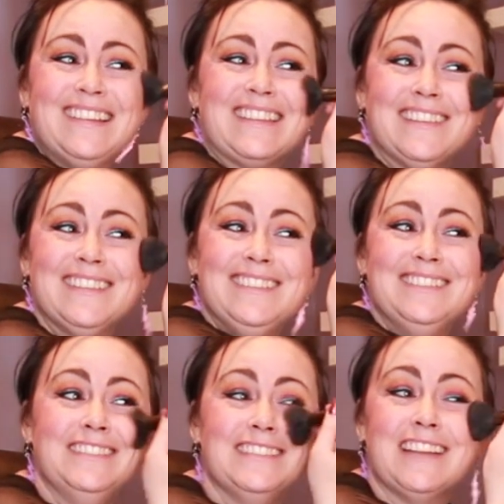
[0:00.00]

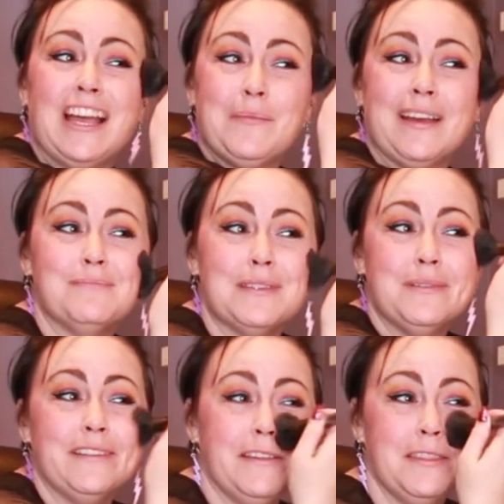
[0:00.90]
So I might be
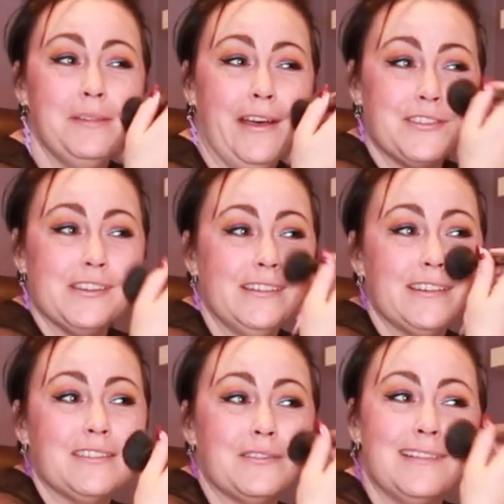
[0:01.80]
putting the blush on
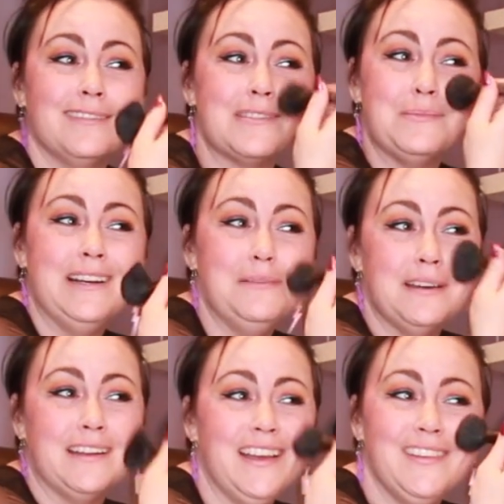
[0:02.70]
in the wrong spot,
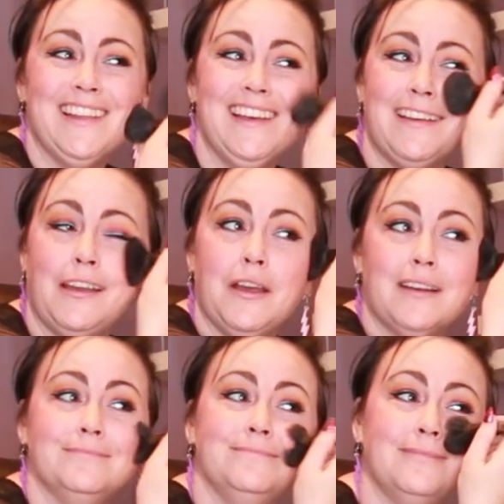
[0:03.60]
but I like
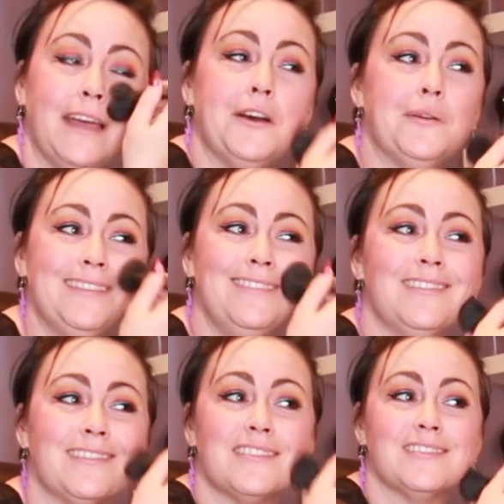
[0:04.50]
how it
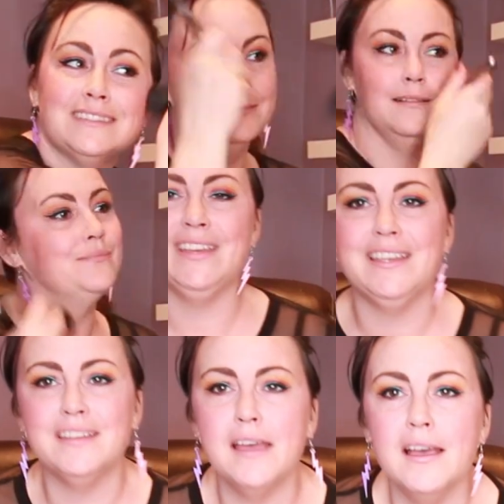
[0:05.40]
looks.
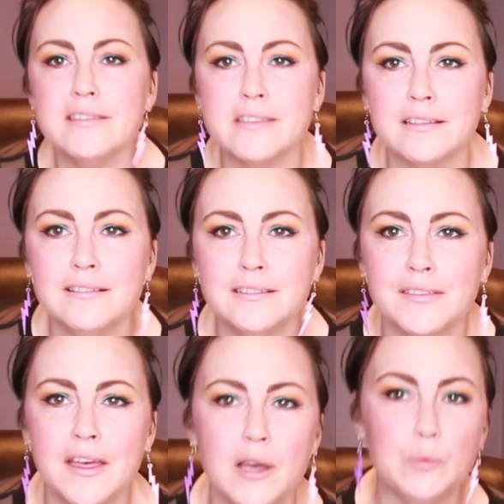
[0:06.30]
Fantastic, look at
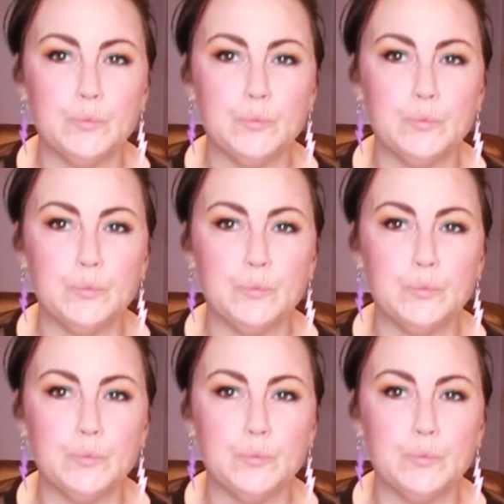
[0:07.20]
that.